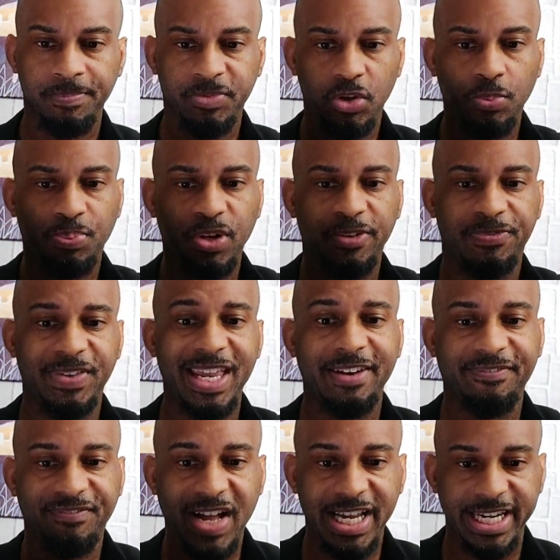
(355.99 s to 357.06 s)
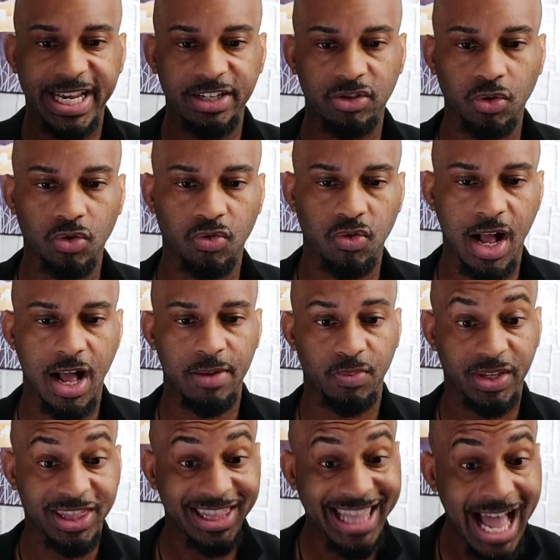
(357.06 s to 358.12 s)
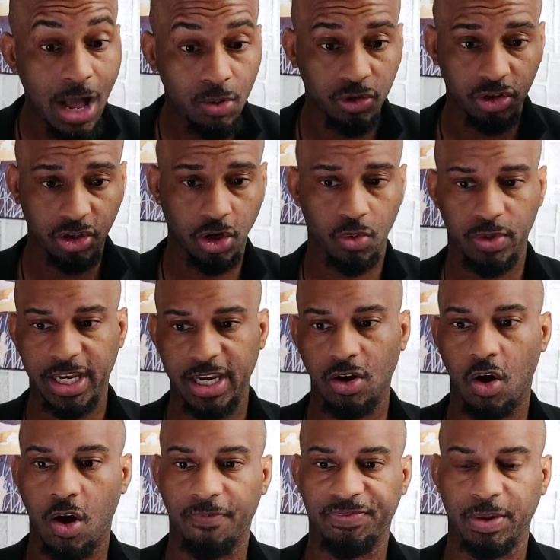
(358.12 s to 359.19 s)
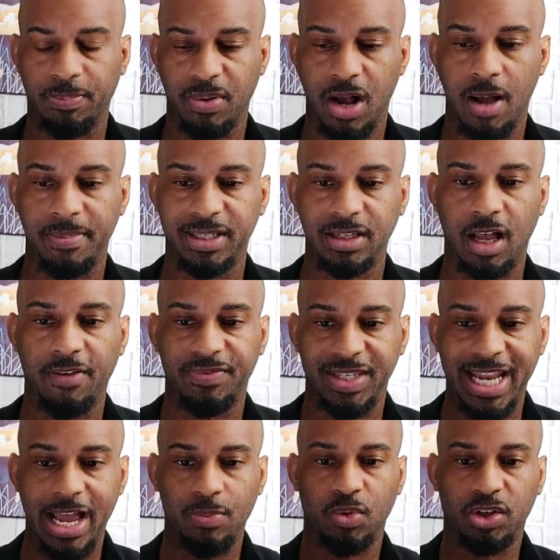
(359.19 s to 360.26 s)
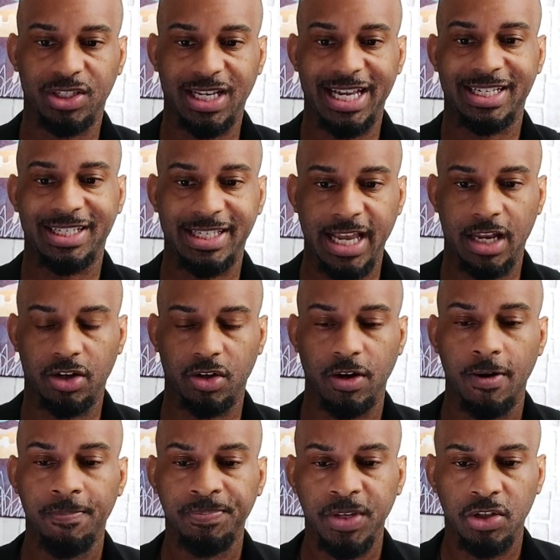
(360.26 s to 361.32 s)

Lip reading: to prevent financial crime without choking off the promise of networks like Stellar